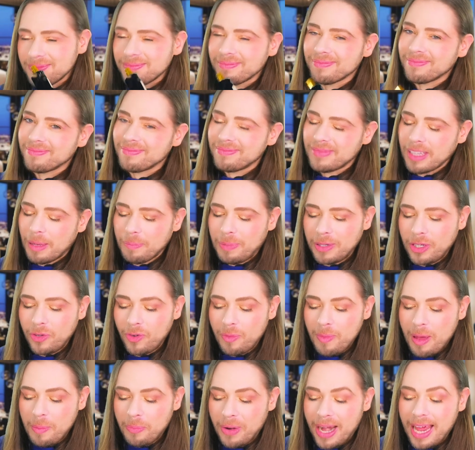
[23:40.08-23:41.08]
Mm. But you
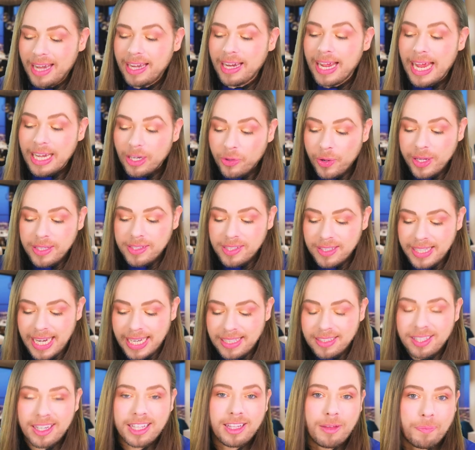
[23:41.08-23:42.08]
remember, and, and
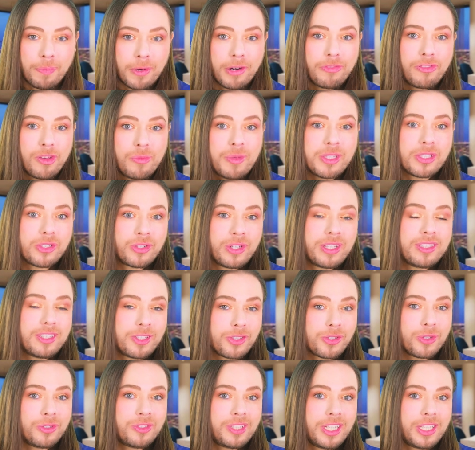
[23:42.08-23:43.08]
coincidentally, the perfume is
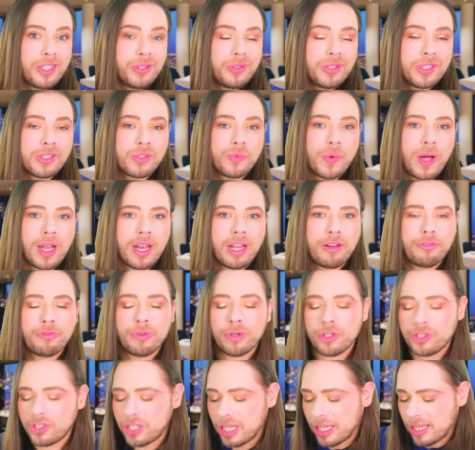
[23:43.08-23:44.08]
discontinued as well,
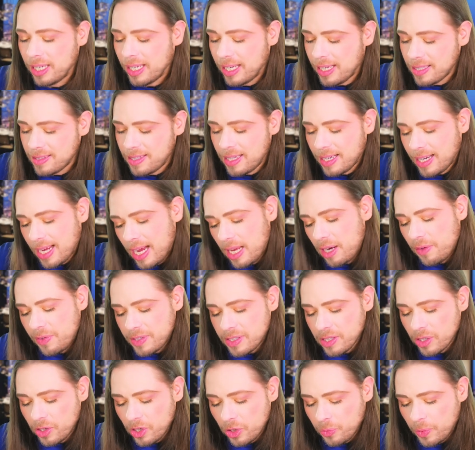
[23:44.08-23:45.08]
unfortunately, because it kind of
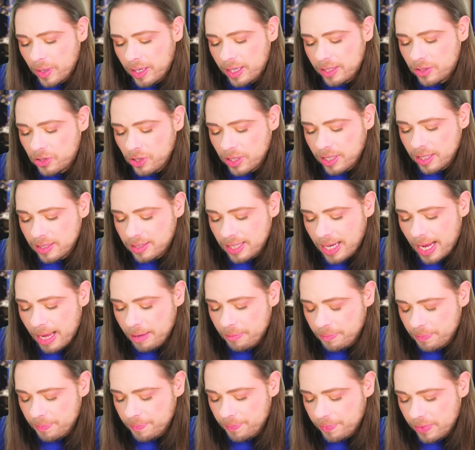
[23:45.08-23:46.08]
is a good one. It took a
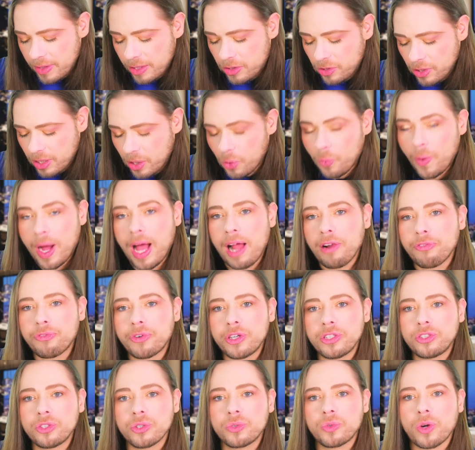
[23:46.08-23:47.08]
time, it took a while
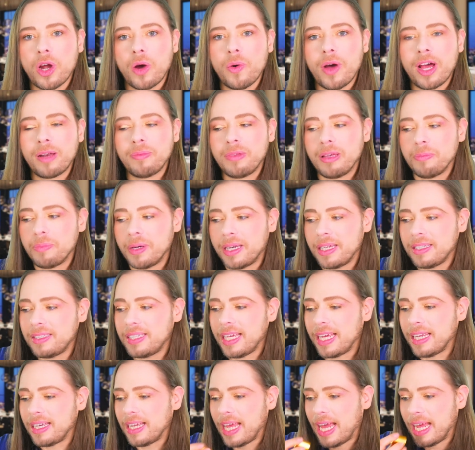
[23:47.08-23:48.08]
for it to grow on me, but it
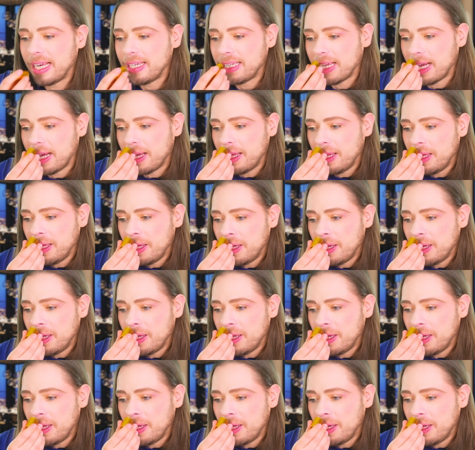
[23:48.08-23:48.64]
did. And uh,